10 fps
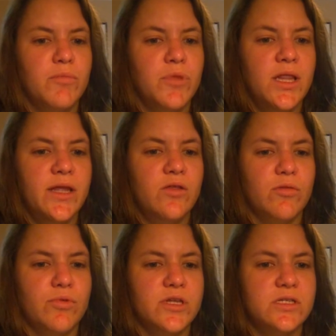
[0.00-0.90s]
Political
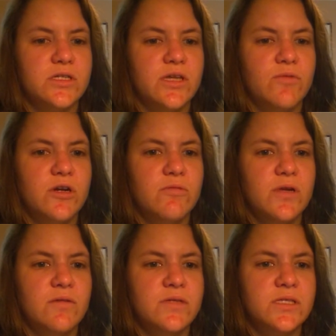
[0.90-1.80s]
prisoners. I wonder
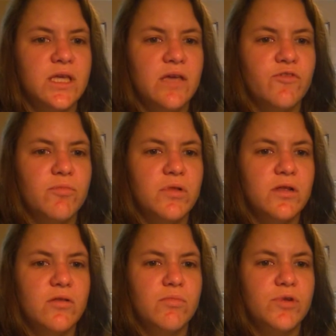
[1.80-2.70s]
what it was like for
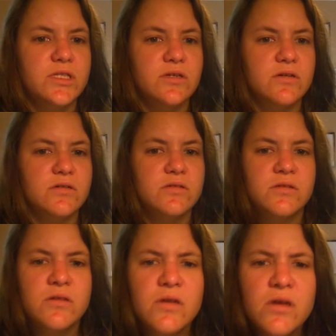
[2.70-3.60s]
political prisoners.